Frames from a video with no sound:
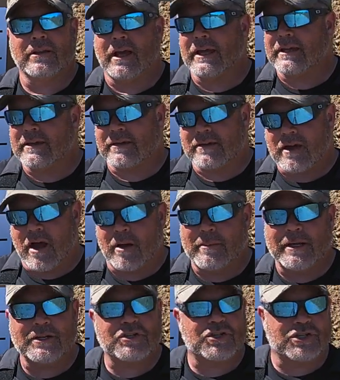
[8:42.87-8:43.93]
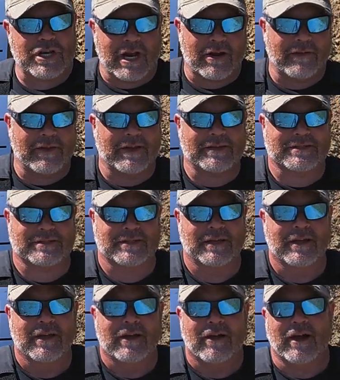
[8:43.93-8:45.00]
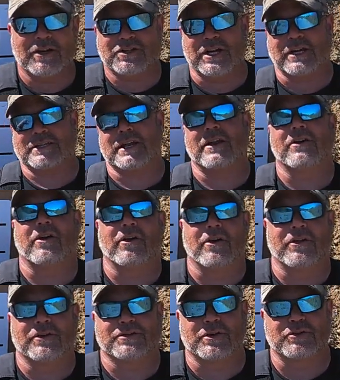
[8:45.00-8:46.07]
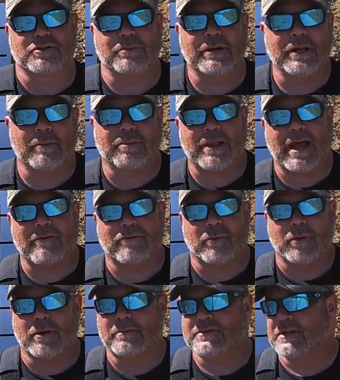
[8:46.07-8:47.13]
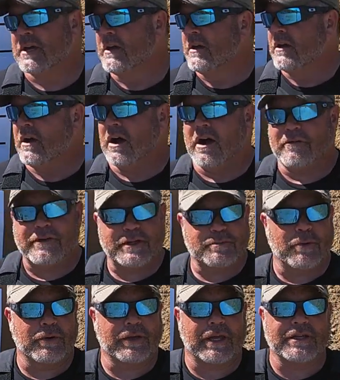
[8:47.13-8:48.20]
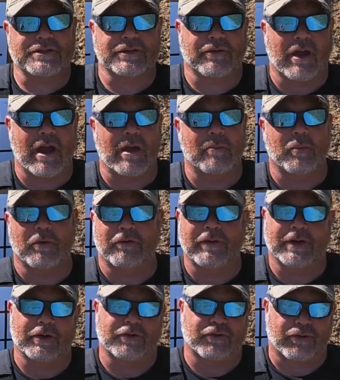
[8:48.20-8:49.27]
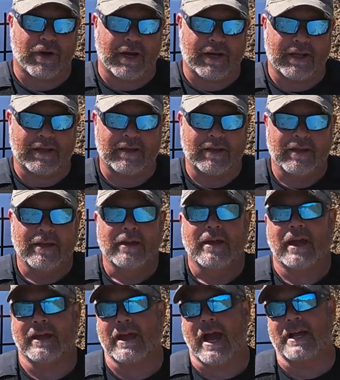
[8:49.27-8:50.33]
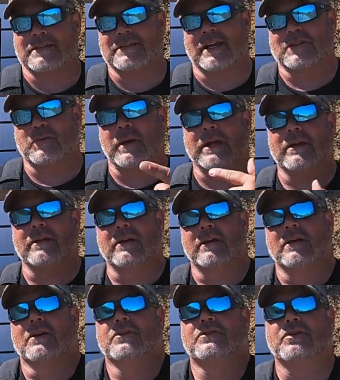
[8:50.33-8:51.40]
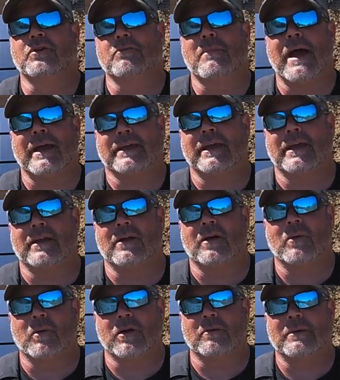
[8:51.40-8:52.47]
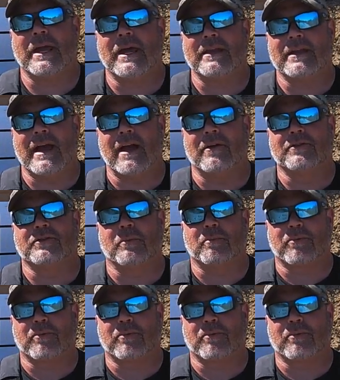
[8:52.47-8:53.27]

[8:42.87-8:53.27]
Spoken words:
like, comment, share this. All right, check us out on all other social media platforms, Facebook, Instagram, we're Vigor Training. And guys, next week, tune back in. We're gonna be heading down to